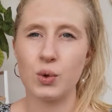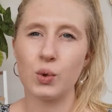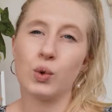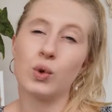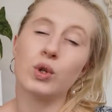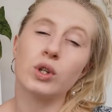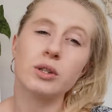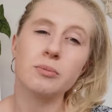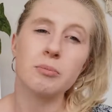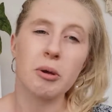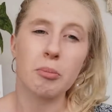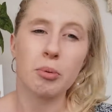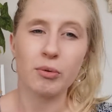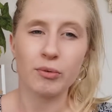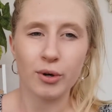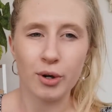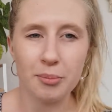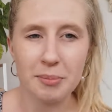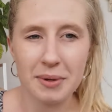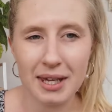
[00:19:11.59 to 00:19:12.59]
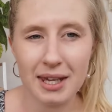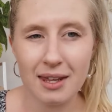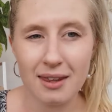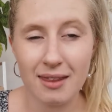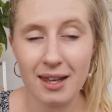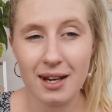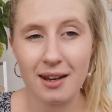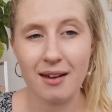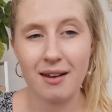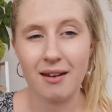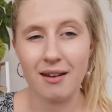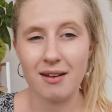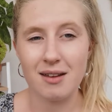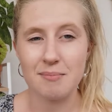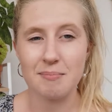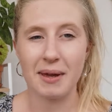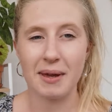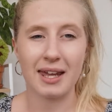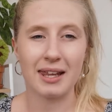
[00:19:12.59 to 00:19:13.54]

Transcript: all the Peperomia that are in my